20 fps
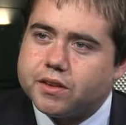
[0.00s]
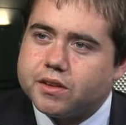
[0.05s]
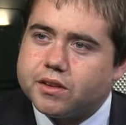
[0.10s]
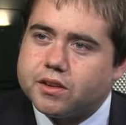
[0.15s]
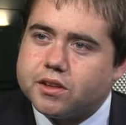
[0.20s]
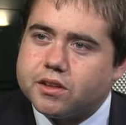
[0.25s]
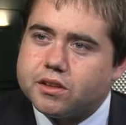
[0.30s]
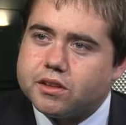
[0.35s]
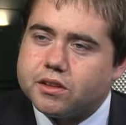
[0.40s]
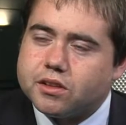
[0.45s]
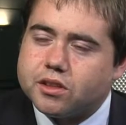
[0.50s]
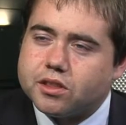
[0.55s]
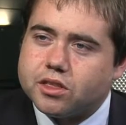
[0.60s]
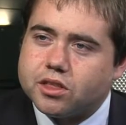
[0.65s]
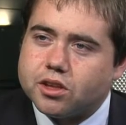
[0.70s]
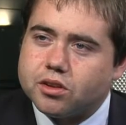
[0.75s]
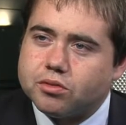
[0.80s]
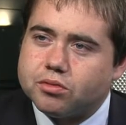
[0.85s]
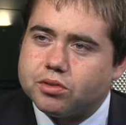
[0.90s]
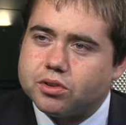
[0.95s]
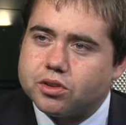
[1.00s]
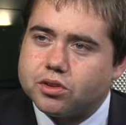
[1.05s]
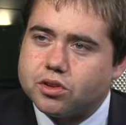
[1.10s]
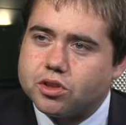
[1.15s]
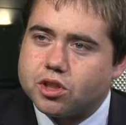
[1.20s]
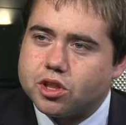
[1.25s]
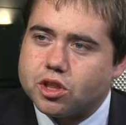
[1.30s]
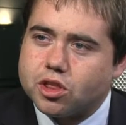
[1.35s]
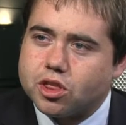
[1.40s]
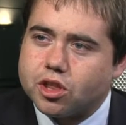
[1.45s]
and what other ones
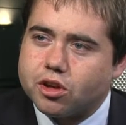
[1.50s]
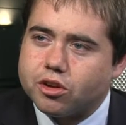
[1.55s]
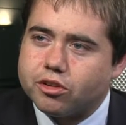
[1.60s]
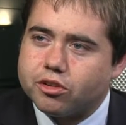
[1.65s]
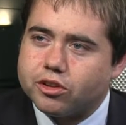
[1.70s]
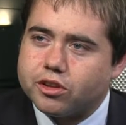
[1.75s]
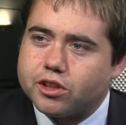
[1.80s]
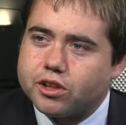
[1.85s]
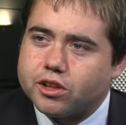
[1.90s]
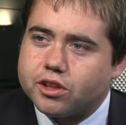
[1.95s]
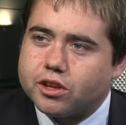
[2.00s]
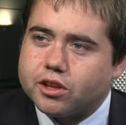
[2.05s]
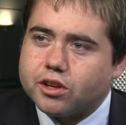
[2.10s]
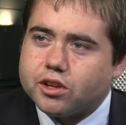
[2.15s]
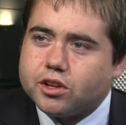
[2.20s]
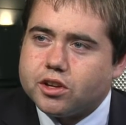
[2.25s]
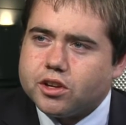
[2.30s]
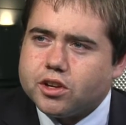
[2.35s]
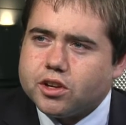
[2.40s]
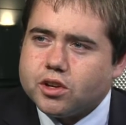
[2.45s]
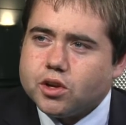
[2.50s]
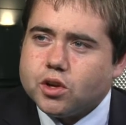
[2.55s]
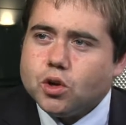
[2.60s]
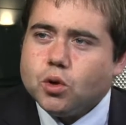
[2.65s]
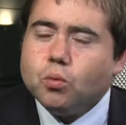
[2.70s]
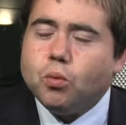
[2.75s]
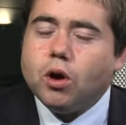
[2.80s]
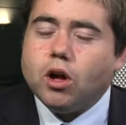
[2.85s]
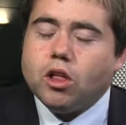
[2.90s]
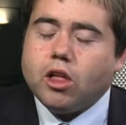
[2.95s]
might come close to equaling?
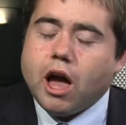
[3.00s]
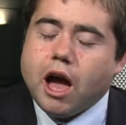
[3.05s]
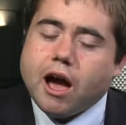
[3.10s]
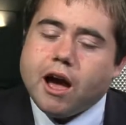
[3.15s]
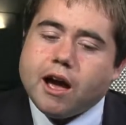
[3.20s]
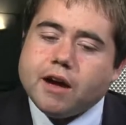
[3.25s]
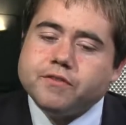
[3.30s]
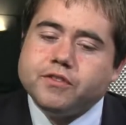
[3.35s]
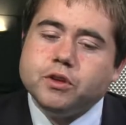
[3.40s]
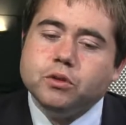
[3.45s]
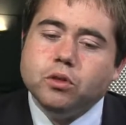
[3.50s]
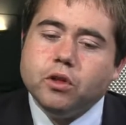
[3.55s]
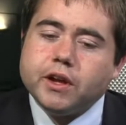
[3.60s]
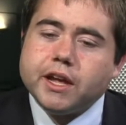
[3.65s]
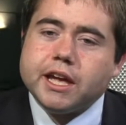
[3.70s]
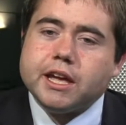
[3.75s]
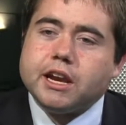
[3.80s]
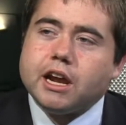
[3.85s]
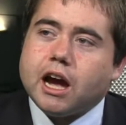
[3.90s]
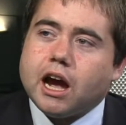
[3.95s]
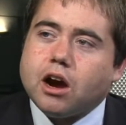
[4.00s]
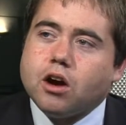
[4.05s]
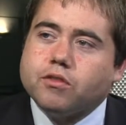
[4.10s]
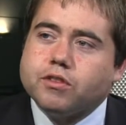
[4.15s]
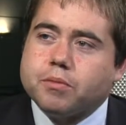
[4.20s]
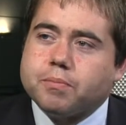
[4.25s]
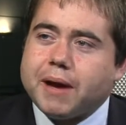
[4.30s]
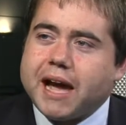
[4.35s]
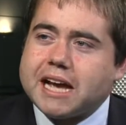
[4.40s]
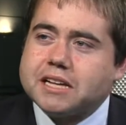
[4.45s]
Well, if you look at
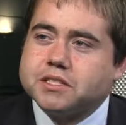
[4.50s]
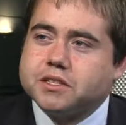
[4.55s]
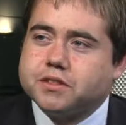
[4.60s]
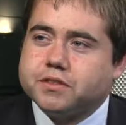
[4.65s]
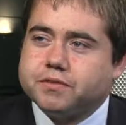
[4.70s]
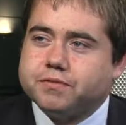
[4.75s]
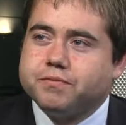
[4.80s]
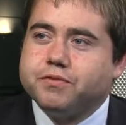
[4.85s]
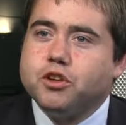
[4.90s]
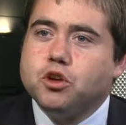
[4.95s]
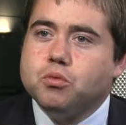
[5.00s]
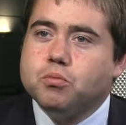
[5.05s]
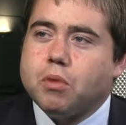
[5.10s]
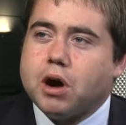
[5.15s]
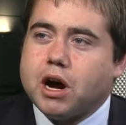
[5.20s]
over the past few